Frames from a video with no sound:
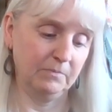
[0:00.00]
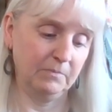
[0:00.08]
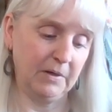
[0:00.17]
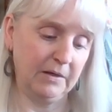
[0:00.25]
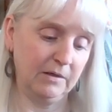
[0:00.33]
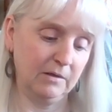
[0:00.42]

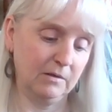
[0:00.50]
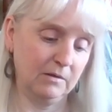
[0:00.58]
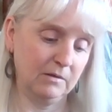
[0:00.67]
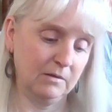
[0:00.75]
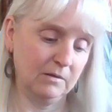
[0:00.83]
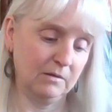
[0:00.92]
But,
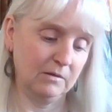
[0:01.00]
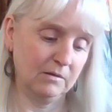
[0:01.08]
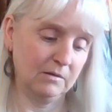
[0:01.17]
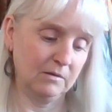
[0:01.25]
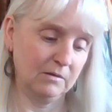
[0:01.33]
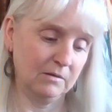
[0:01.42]

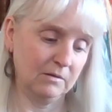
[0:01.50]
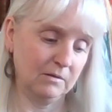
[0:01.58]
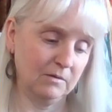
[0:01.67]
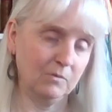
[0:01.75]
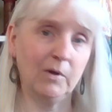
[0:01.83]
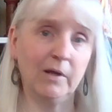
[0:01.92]

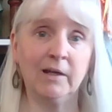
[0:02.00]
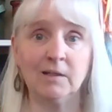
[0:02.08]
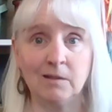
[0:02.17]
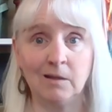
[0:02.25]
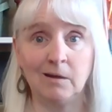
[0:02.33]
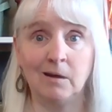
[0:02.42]
well, I
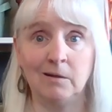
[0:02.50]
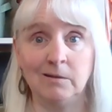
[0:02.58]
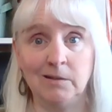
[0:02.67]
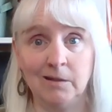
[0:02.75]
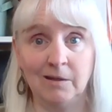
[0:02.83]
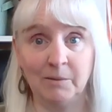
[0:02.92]
guess I kind
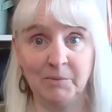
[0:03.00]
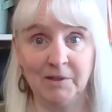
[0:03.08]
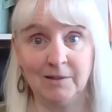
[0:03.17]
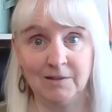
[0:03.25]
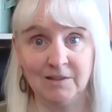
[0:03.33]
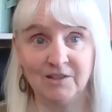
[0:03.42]
of did. I
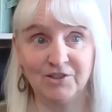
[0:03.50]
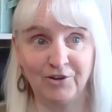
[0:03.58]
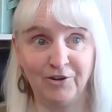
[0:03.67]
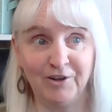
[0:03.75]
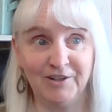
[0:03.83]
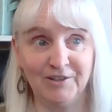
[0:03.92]
mean, I did
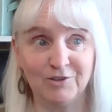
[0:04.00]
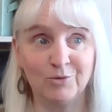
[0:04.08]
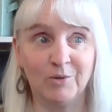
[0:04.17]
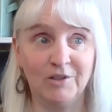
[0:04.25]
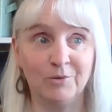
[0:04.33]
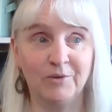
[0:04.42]
start it in
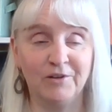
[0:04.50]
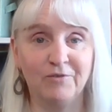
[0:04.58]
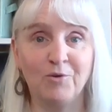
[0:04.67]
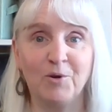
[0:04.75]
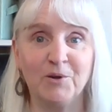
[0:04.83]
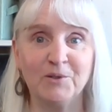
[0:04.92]

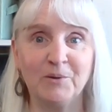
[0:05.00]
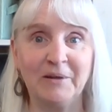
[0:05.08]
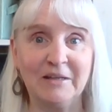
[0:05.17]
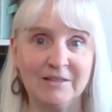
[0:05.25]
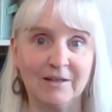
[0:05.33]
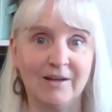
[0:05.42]
2024, so I
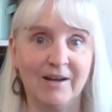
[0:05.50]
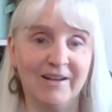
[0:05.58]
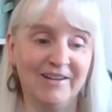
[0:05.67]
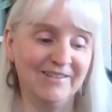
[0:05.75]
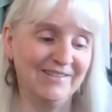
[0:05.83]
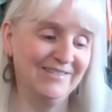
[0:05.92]
guess I
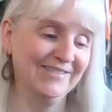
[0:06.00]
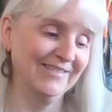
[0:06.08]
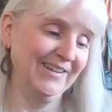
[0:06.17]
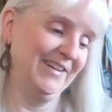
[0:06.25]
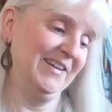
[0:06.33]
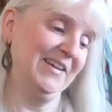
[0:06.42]
kind of...
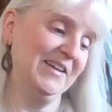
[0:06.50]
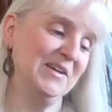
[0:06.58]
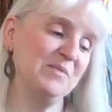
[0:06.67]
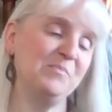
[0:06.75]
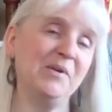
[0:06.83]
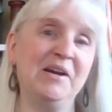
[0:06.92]

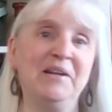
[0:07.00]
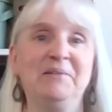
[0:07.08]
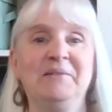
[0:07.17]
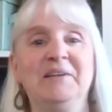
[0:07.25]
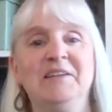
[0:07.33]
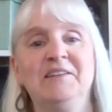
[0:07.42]
But
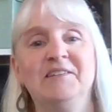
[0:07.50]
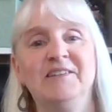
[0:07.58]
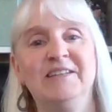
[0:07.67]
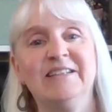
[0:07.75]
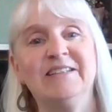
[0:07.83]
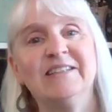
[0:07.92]
anyway, here
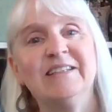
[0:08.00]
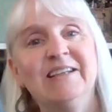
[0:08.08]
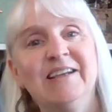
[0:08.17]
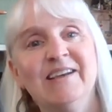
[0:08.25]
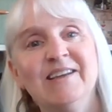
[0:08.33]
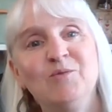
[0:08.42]
it is.
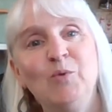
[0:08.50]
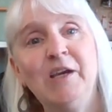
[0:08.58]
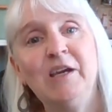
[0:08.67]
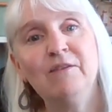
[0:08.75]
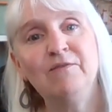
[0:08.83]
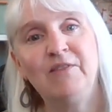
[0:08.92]
We
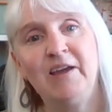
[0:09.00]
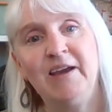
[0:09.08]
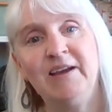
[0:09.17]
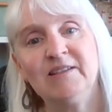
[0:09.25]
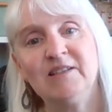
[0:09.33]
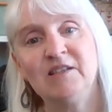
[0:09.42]
Give
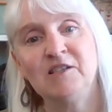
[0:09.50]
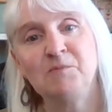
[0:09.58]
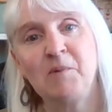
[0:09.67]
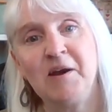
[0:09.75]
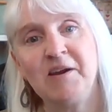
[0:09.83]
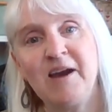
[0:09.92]
Thanks. This is
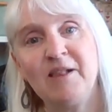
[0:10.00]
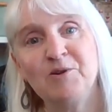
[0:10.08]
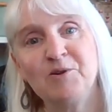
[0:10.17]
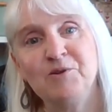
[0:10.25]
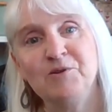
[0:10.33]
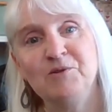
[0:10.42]
by
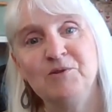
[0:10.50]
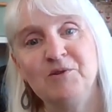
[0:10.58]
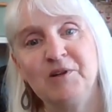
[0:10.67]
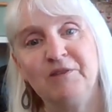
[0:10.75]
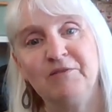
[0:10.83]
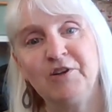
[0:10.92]
Calico
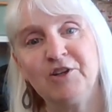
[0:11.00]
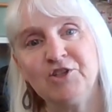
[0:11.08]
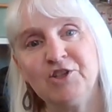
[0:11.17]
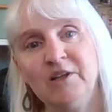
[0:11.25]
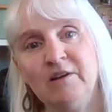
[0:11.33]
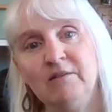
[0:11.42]

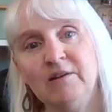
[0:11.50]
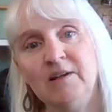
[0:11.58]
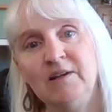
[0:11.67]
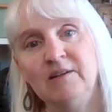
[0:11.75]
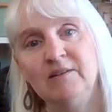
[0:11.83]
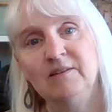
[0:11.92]
Confectionary.